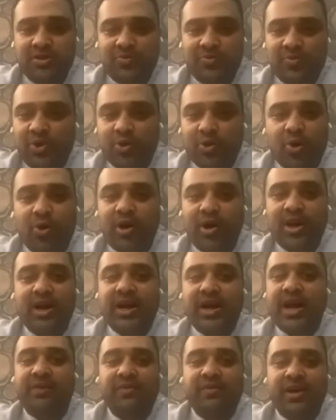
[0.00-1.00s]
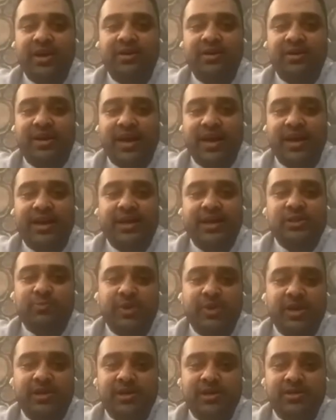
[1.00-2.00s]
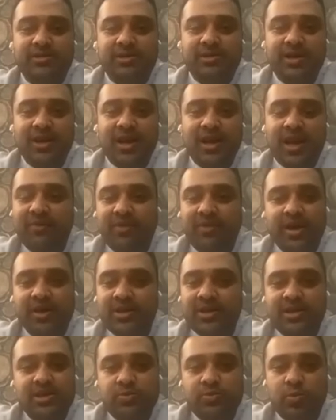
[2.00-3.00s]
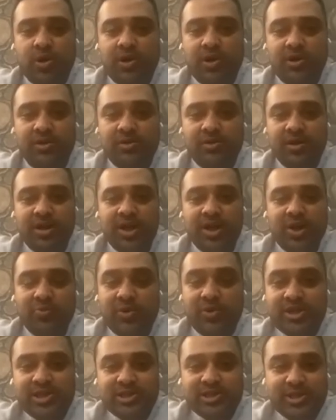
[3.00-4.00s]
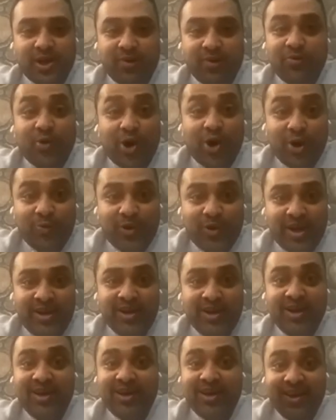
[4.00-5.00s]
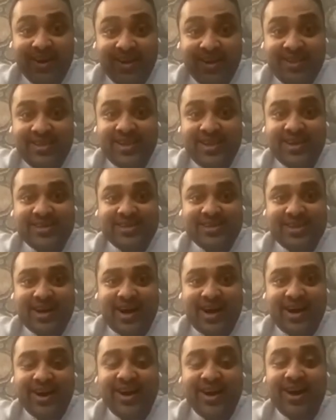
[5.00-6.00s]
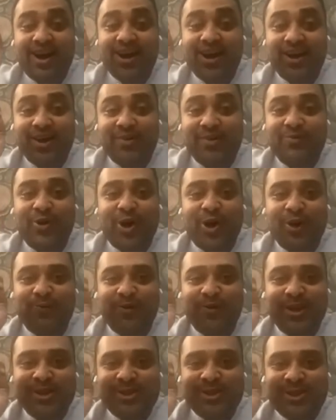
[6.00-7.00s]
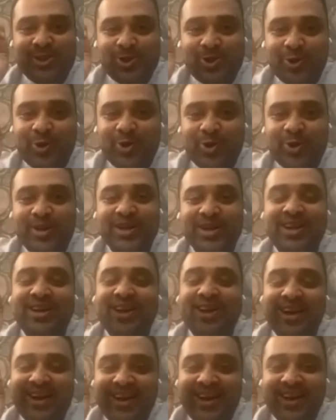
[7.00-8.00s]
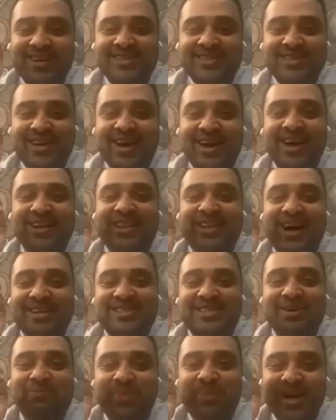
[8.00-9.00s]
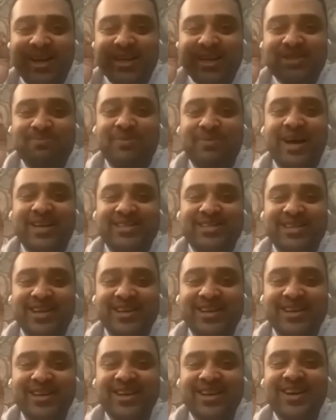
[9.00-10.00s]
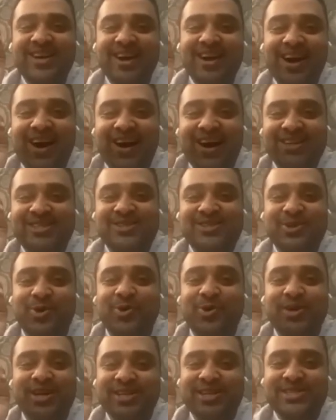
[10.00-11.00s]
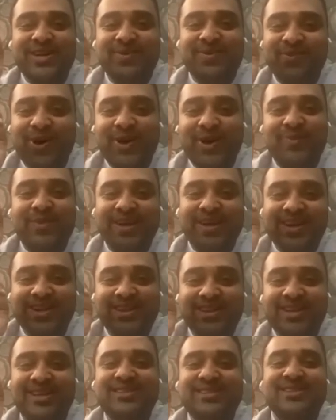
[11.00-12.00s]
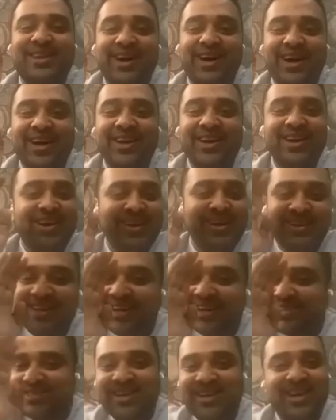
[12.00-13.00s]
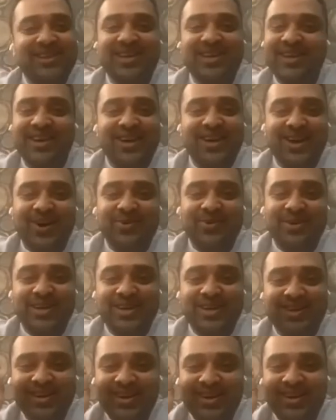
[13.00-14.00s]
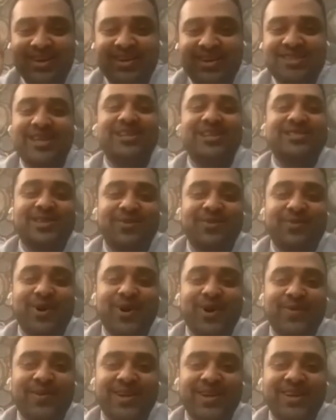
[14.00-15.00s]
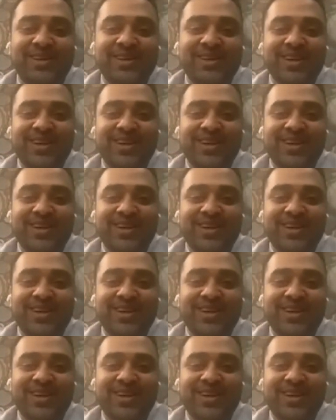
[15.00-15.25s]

We all are having a great experience living in this world, which is revolving in the sky, a revolving stone in a sky. That's the biggest magic. A stone is revolving in the sky. There's nothing around it, just revolving.